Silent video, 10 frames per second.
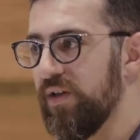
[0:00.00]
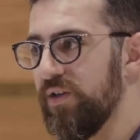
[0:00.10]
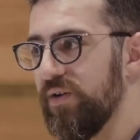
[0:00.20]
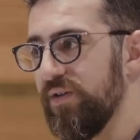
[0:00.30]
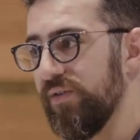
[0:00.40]

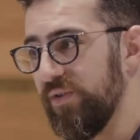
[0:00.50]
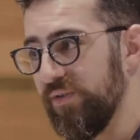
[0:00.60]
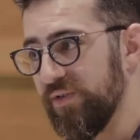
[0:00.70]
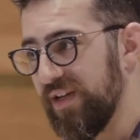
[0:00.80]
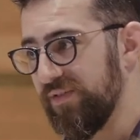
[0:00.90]
You could use
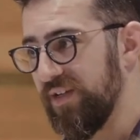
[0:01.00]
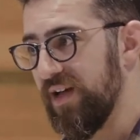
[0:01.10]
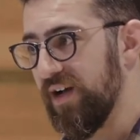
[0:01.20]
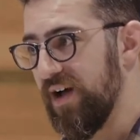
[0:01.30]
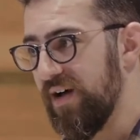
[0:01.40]

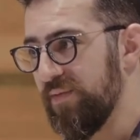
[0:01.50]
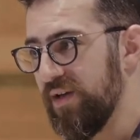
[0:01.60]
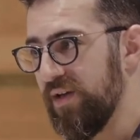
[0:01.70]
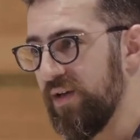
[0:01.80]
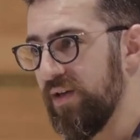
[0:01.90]

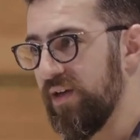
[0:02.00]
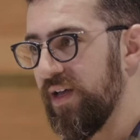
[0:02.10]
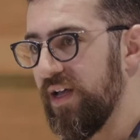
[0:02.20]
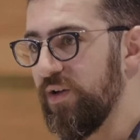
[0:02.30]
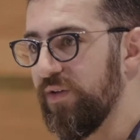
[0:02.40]
usertesting.com, and